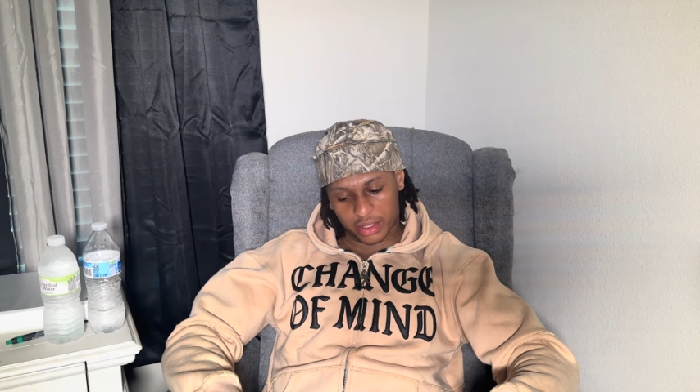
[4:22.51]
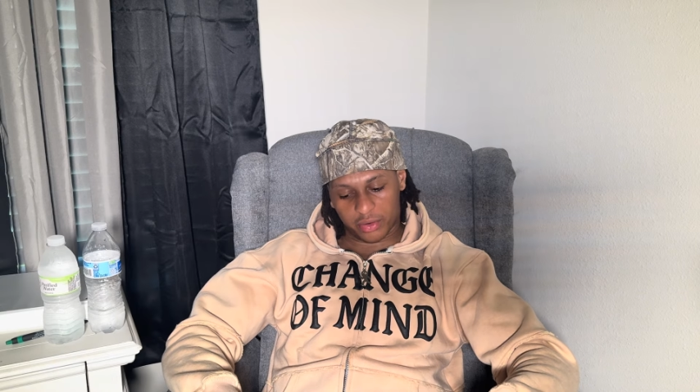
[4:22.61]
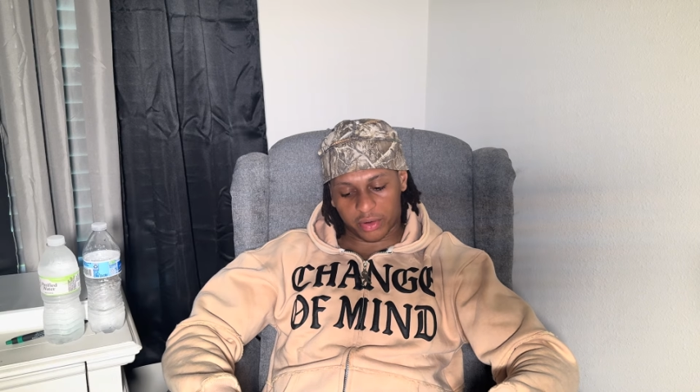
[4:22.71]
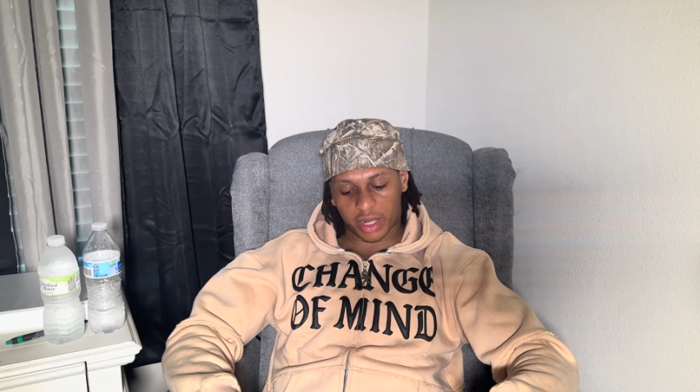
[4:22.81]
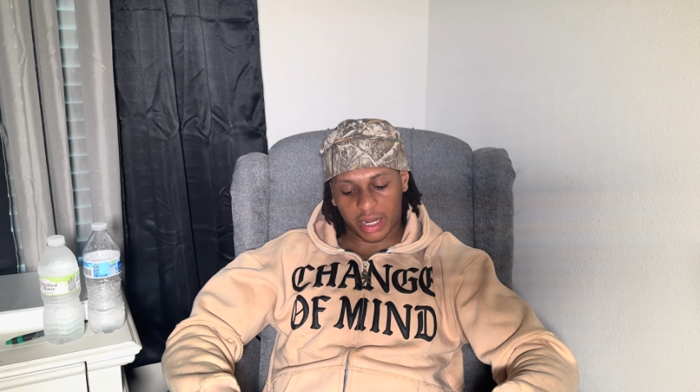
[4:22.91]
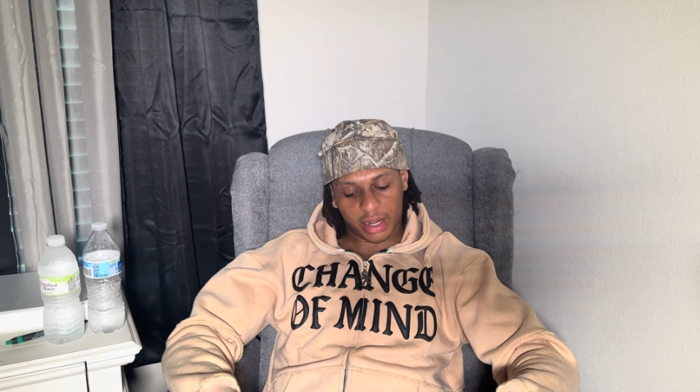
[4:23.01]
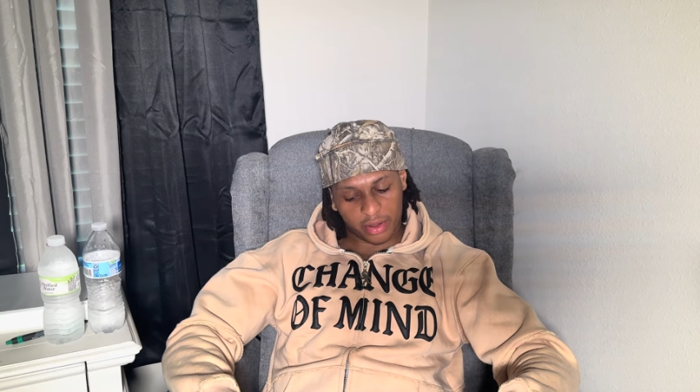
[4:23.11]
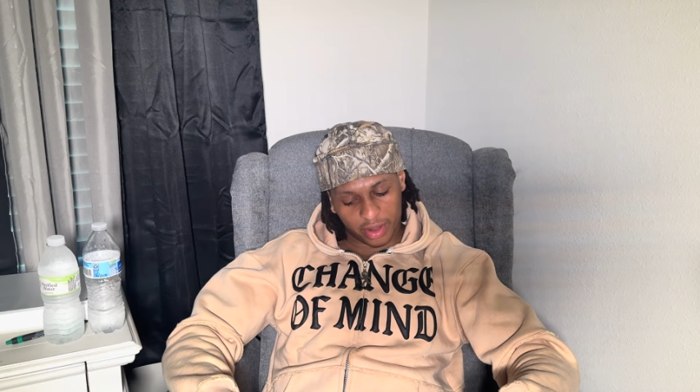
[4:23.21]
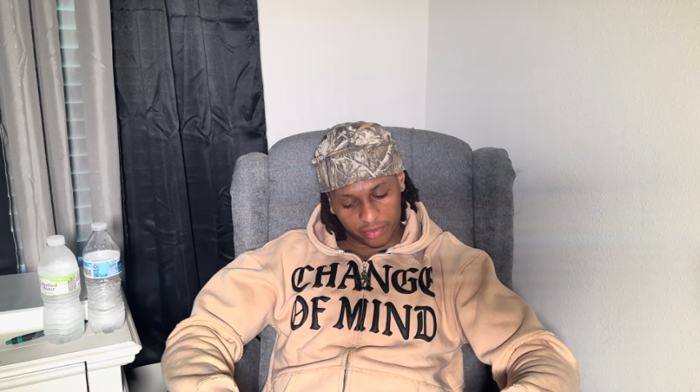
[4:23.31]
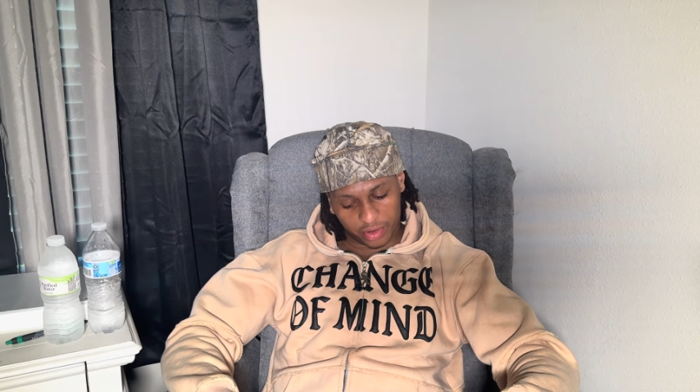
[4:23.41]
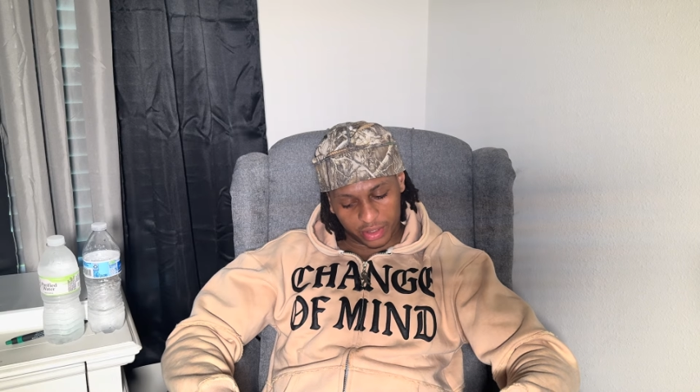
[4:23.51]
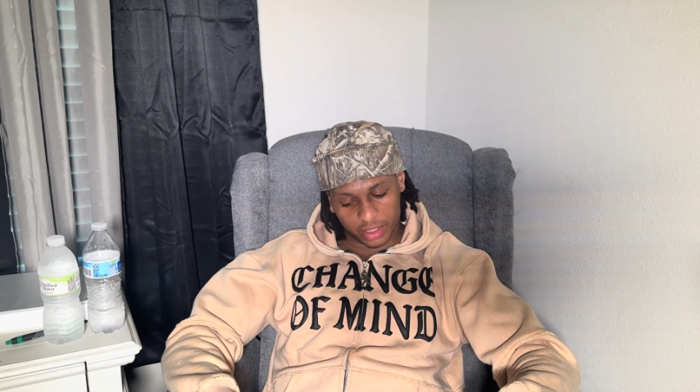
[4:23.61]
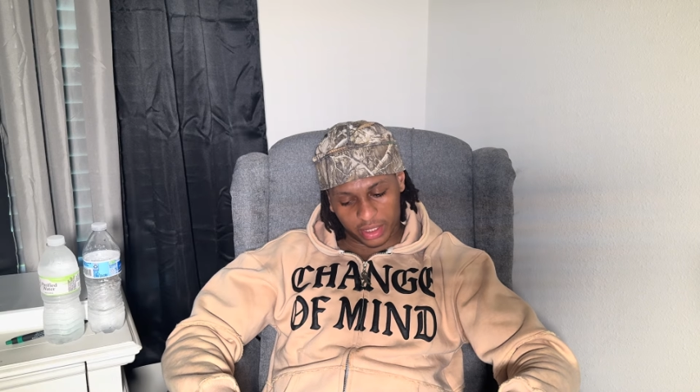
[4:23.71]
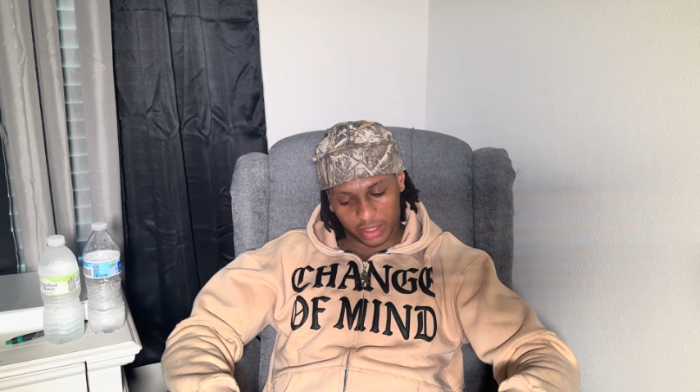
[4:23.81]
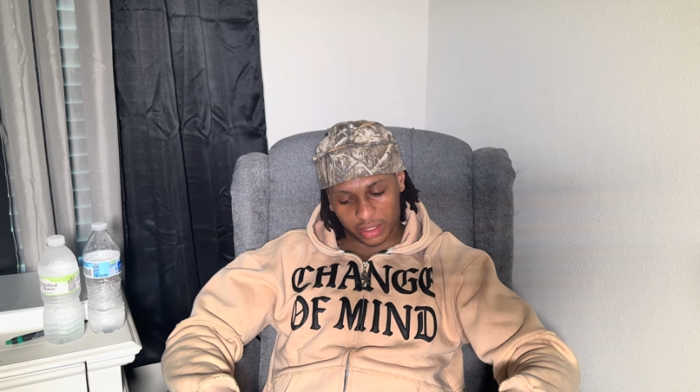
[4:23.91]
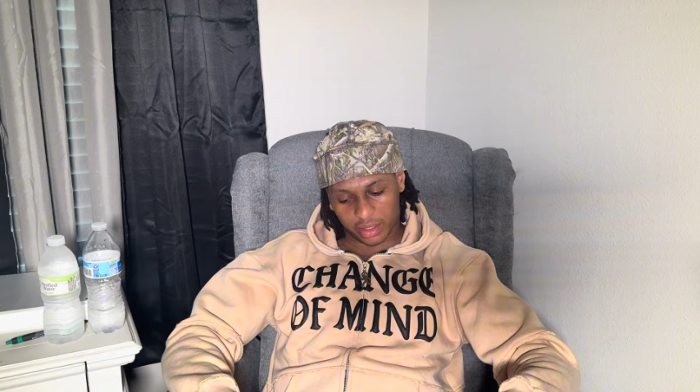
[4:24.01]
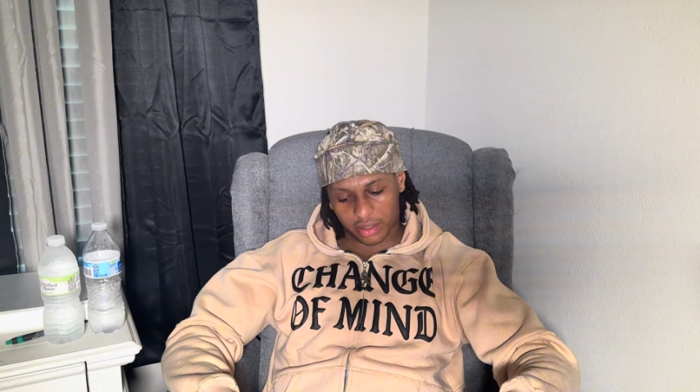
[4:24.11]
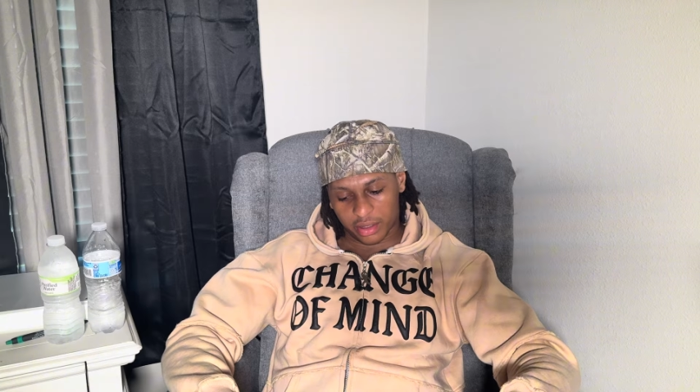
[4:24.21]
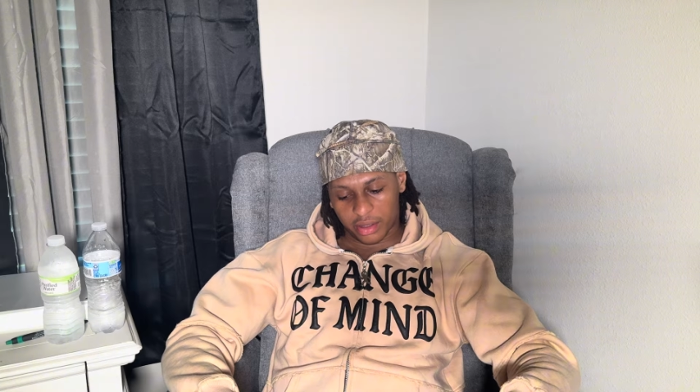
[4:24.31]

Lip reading: you want to write down everything.